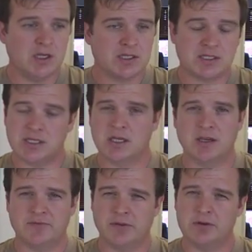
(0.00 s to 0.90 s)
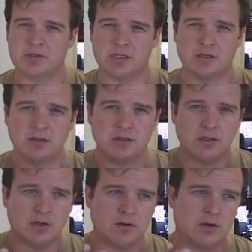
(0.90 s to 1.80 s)
see if there's,
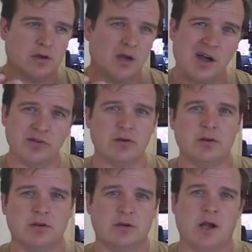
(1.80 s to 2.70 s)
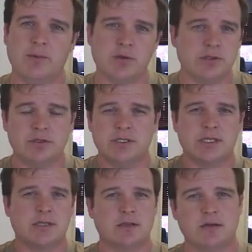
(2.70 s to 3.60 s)
other opportunities
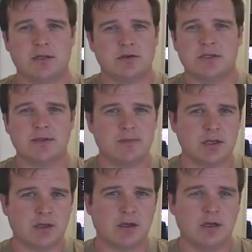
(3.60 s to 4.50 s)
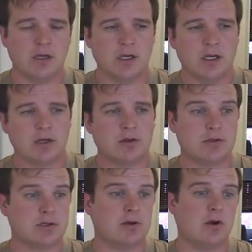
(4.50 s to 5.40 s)
out there, something
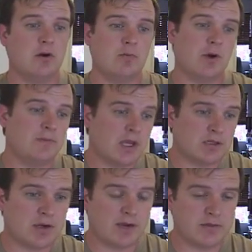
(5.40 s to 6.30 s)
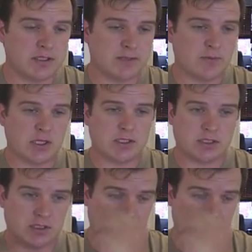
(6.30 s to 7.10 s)
closer to home where I'm not traveling as much.